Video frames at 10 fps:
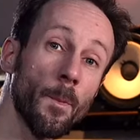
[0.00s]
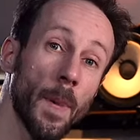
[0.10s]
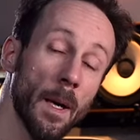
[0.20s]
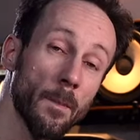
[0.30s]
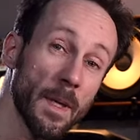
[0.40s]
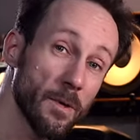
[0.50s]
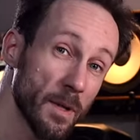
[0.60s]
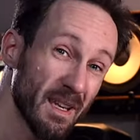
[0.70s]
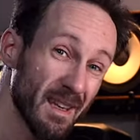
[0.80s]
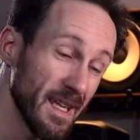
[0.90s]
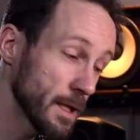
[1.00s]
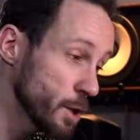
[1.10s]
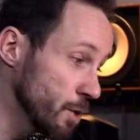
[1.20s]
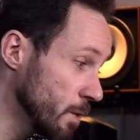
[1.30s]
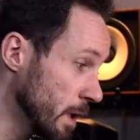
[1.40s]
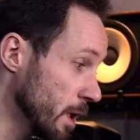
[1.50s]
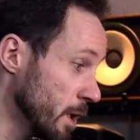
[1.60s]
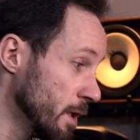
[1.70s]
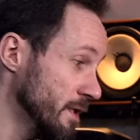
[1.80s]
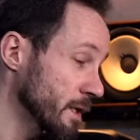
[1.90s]
parametric EQ.
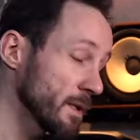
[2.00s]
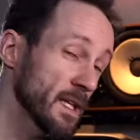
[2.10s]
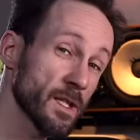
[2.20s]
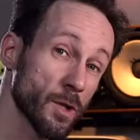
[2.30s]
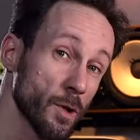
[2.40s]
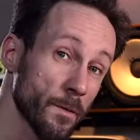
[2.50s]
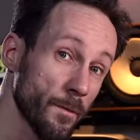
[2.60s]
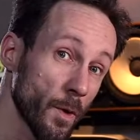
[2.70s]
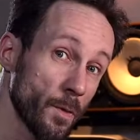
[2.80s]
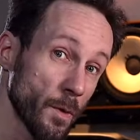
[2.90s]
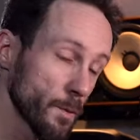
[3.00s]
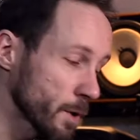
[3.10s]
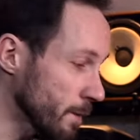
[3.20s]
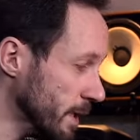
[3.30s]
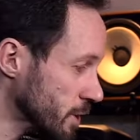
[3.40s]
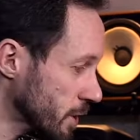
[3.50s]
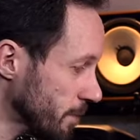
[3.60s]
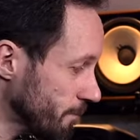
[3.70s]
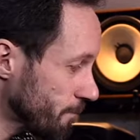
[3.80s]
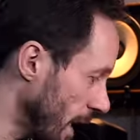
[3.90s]
So that's good for room
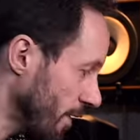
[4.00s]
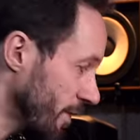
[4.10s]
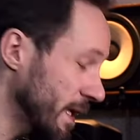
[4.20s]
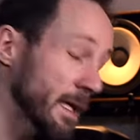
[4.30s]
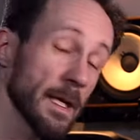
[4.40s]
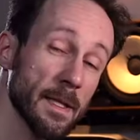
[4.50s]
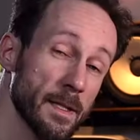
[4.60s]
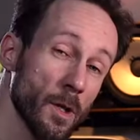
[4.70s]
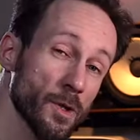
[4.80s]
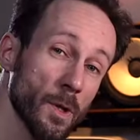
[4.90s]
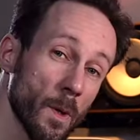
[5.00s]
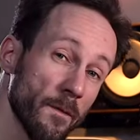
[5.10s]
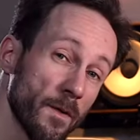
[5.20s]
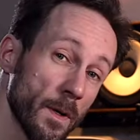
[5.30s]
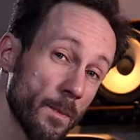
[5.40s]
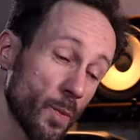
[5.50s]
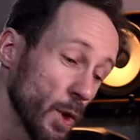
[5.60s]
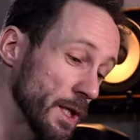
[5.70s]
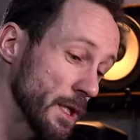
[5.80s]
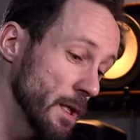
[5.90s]
correction. I think it's also a very
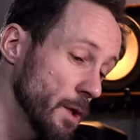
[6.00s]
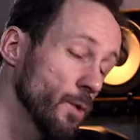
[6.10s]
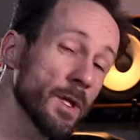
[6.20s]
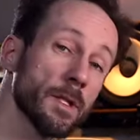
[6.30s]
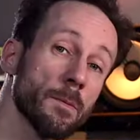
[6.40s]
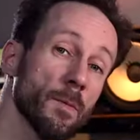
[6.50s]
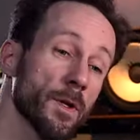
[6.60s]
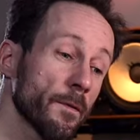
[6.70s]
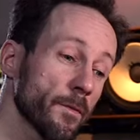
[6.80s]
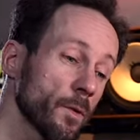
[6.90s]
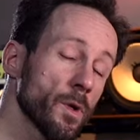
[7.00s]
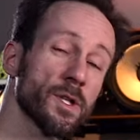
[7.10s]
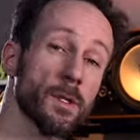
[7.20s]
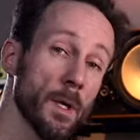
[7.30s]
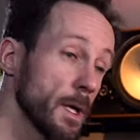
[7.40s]
pretty unit, but of course